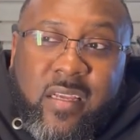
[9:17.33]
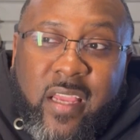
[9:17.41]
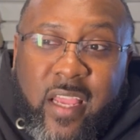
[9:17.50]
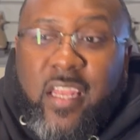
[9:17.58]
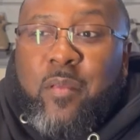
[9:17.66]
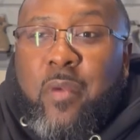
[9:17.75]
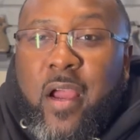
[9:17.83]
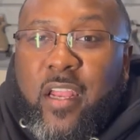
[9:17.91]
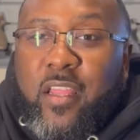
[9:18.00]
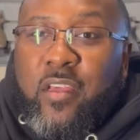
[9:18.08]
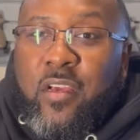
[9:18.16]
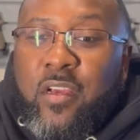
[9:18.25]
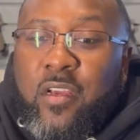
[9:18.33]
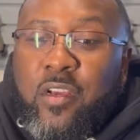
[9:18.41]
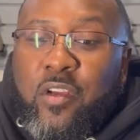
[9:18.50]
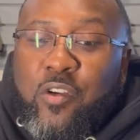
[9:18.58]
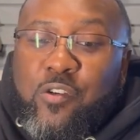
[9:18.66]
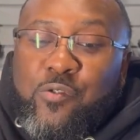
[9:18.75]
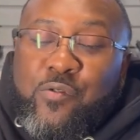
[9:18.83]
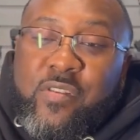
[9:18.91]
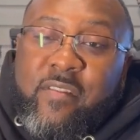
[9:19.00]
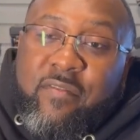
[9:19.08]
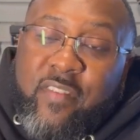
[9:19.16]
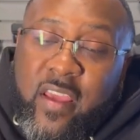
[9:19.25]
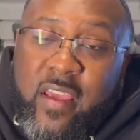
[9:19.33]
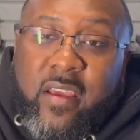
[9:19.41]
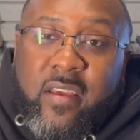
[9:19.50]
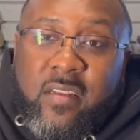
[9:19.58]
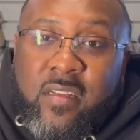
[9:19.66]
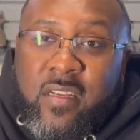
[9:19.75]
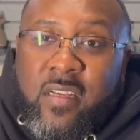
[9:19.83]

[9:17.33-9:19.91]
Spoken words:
anybody who's a fan